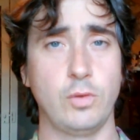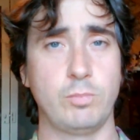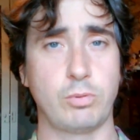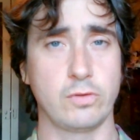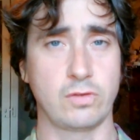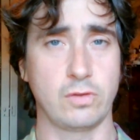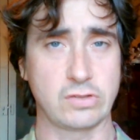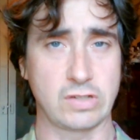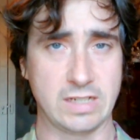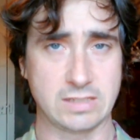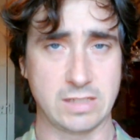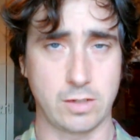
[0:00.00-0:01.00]
with
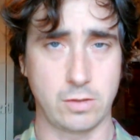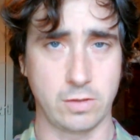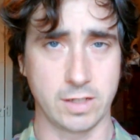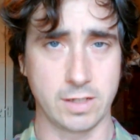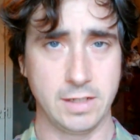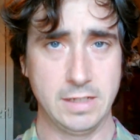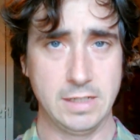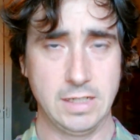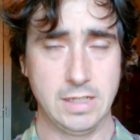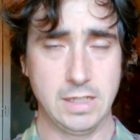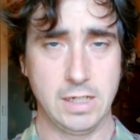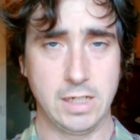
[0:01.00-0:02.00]
prosocialize.org.
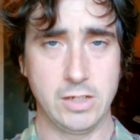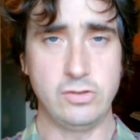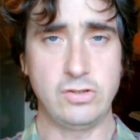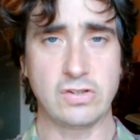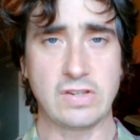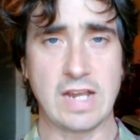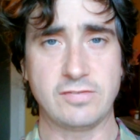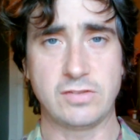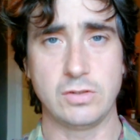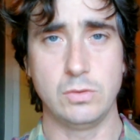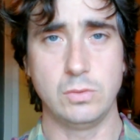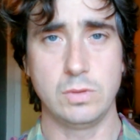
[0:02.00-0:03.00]
You just have
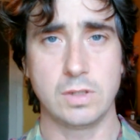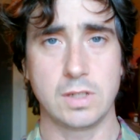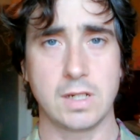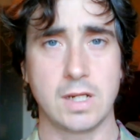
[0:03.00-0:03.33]
to